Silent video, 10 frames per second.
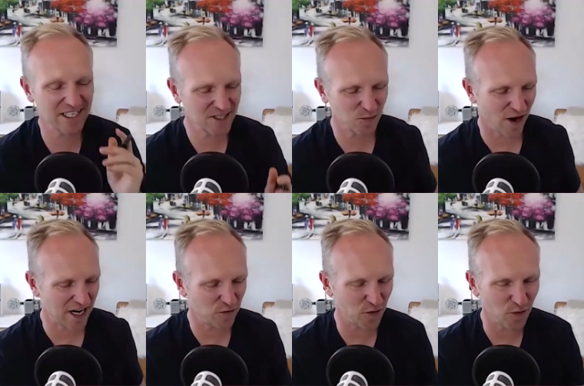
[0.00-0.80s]
it's
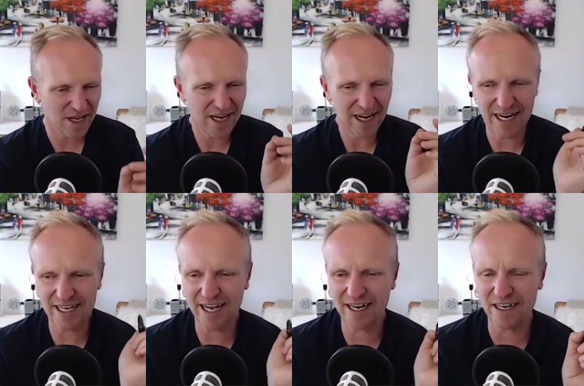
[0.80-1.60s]
wonderful and
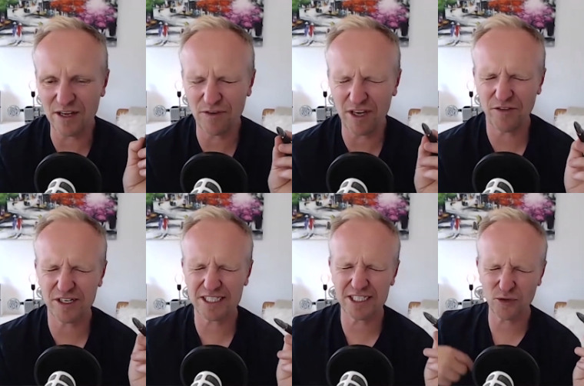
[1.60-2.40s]
again if, if you're
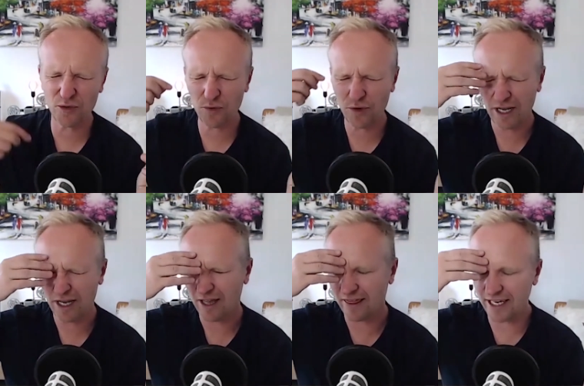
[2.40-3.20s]
still
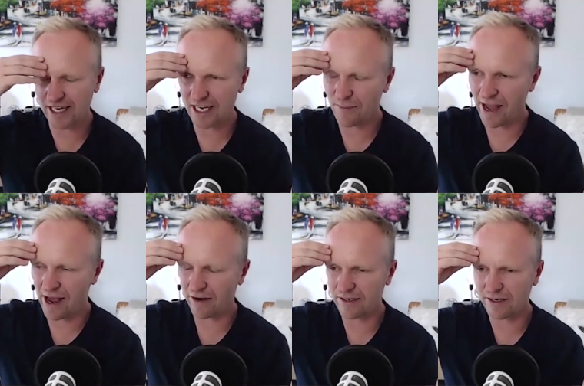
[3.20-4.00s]
thinking
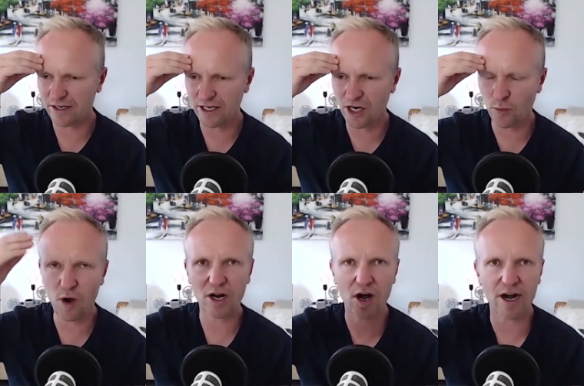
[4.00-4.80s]
about you know
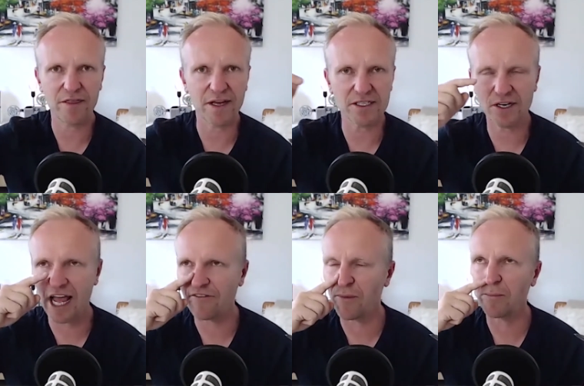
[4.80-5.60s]
what kind of things should i
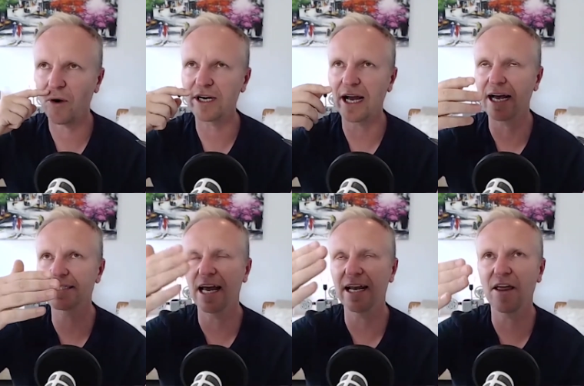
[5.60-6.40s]
have in my podcast
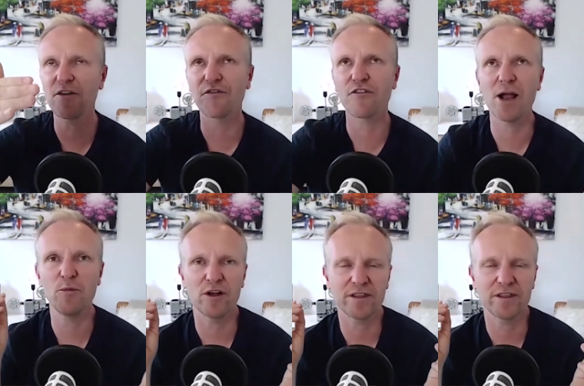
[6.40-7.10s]
another framework